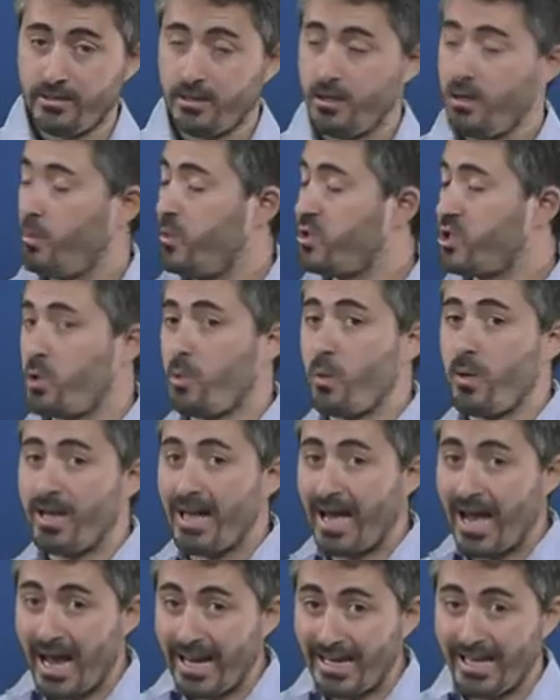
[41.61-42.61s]
which we will
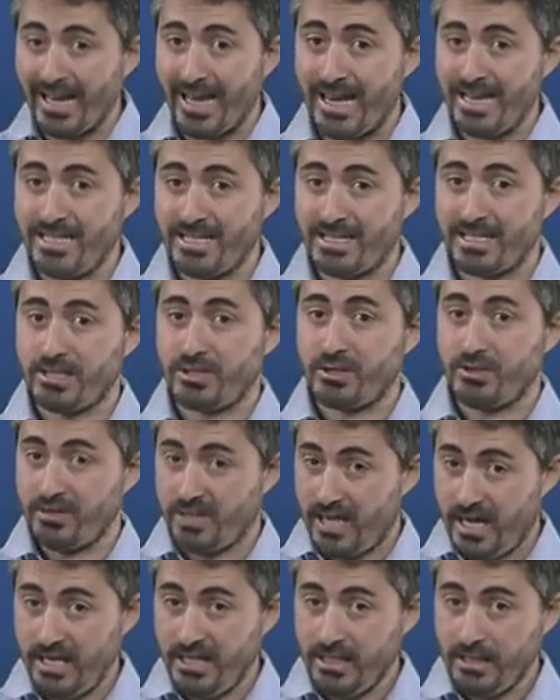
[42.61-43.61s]
analyze
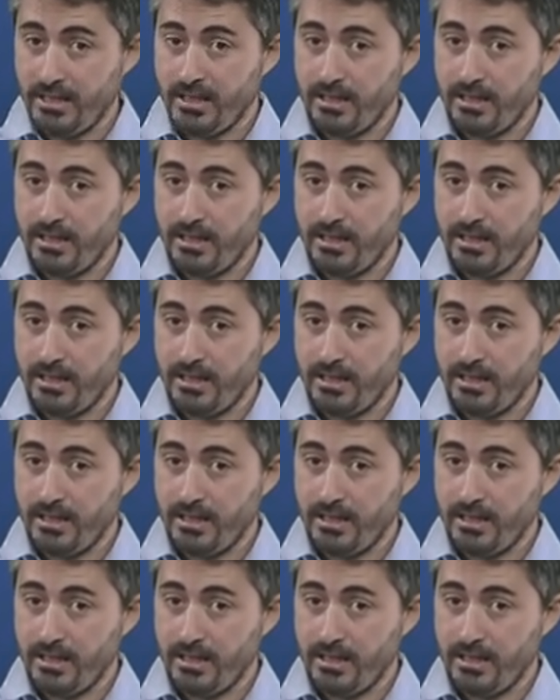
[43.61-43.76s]
today,